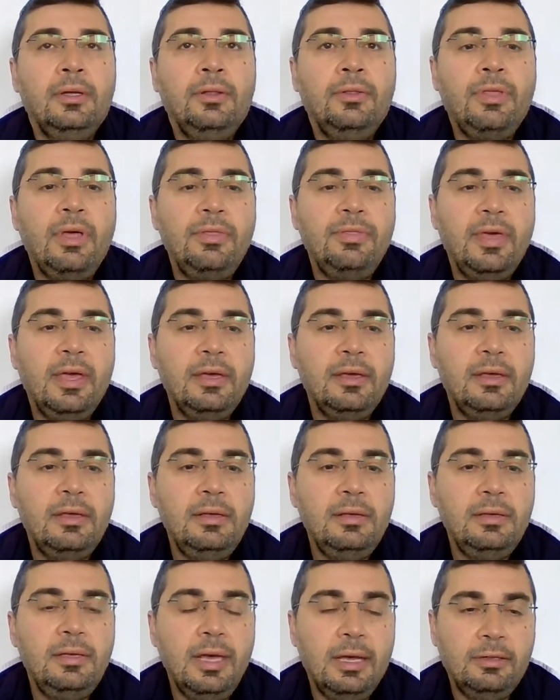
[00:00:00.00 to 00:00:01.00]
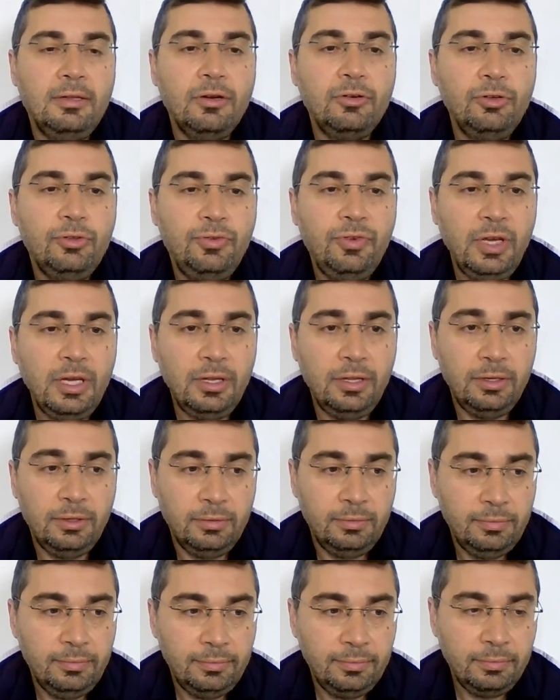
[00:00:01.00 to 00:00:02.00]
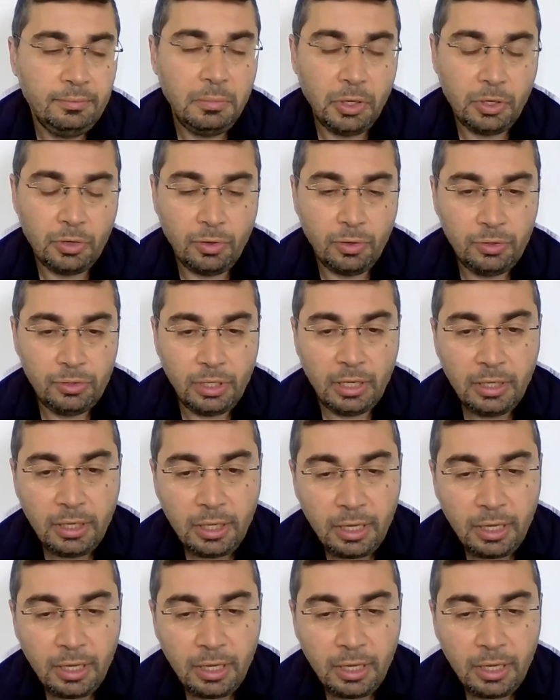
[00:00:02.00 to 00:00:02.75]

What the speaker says: then they get a good feeling, because